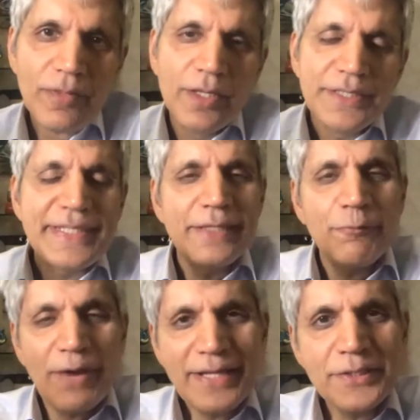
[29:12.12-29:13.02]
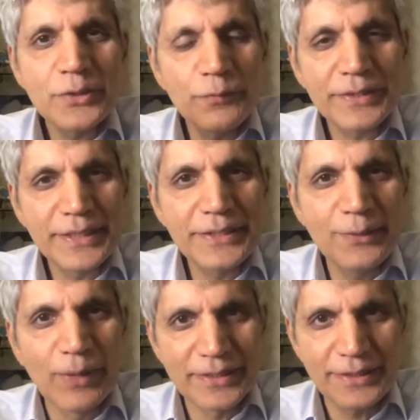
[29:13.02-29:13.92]
St. Francis of Assisi
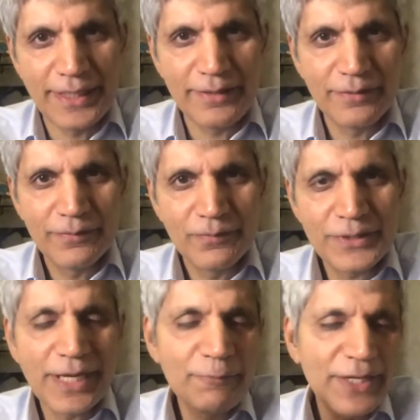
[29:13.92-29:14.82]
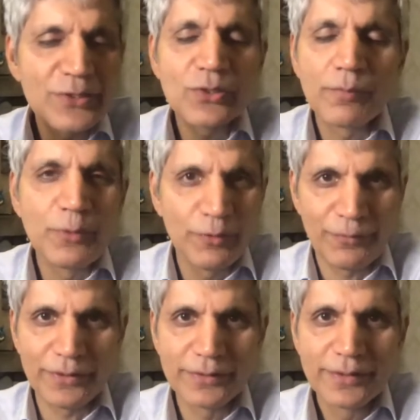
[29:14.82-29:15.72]
once said, which I find so
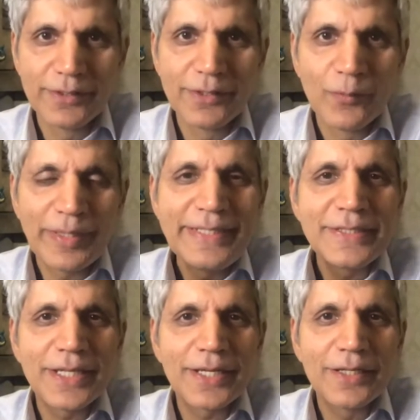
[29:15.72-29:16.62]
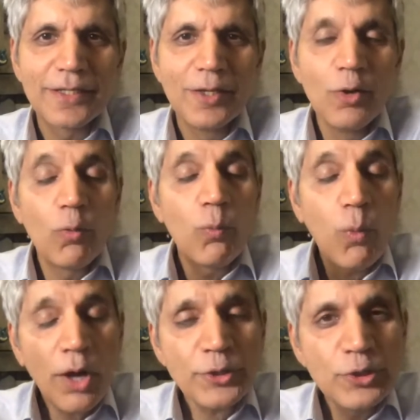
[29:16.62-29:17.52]
beautiful, when he said,
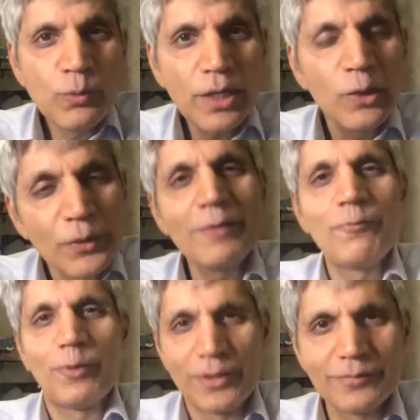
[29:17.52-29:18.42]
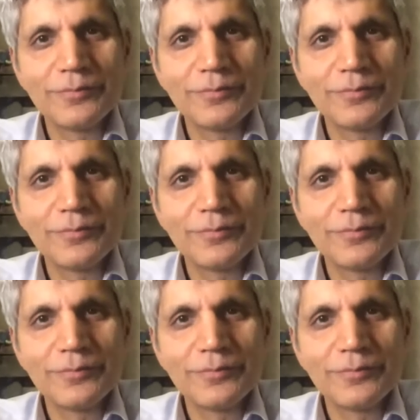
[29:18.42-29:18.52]
"What you are looking for